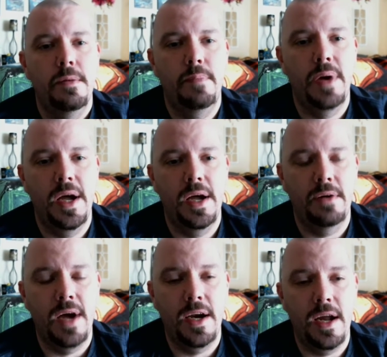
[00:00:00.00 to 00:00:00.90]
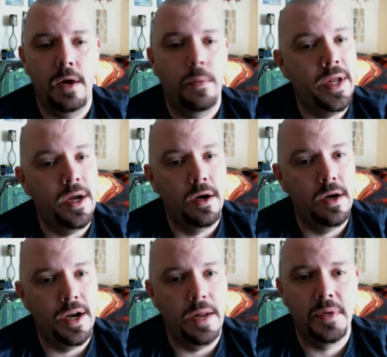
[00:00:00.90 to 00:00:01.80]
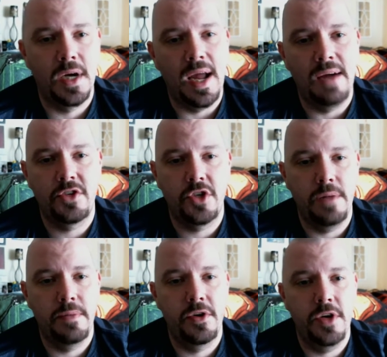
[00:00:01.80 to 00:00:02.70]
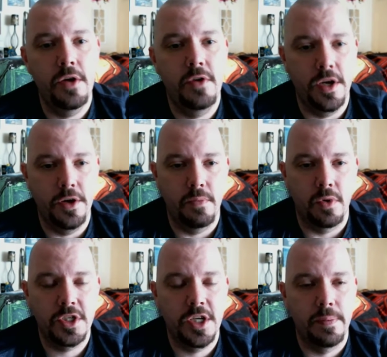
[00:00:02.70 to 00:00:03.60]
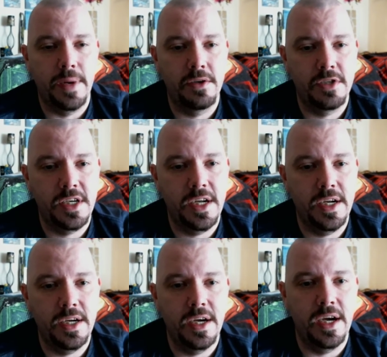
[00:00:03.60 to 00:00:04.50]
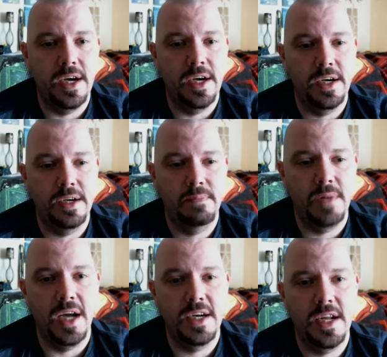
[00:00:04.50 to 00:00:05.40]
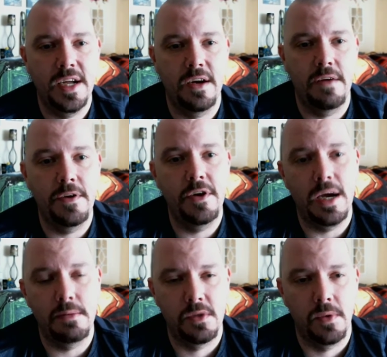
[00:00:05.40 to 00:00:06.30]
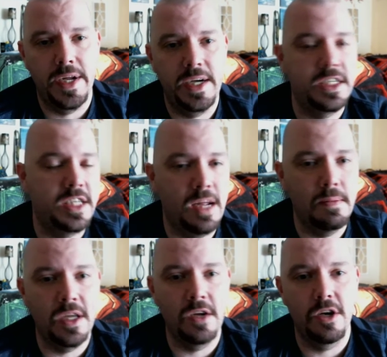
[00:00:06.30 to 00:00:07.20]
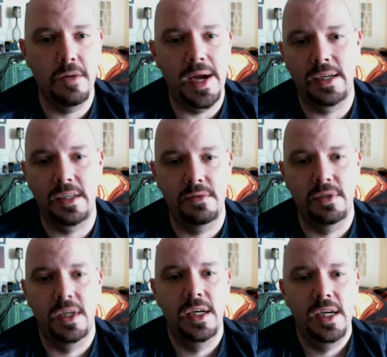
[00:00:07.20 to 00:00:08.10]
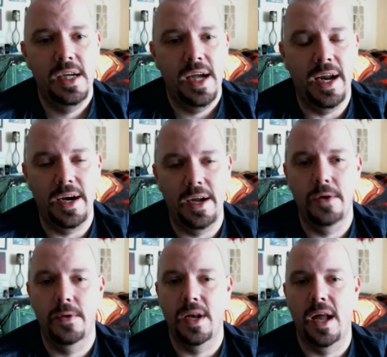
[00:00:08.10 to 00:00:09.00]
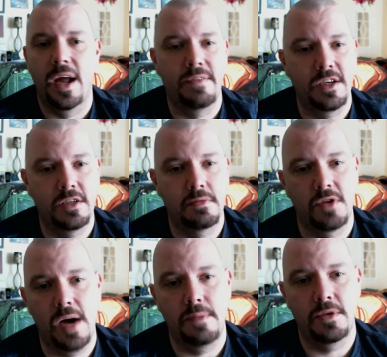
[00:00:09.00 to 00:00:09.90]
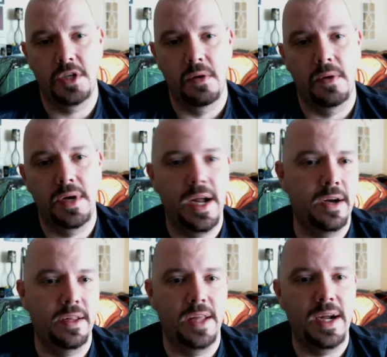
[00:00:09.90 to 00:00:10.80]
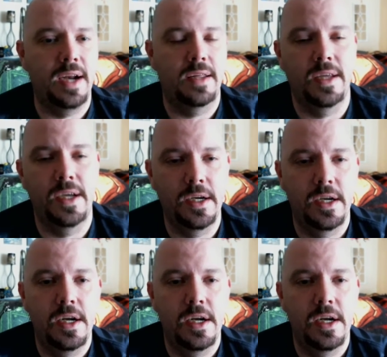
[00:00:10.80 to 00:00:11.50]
but right now we are not able to live stream on YouTube. We're still posting content a few times a week just to keep the YouTube active, and I know a lot of our subscribers are going down to that kind of thing,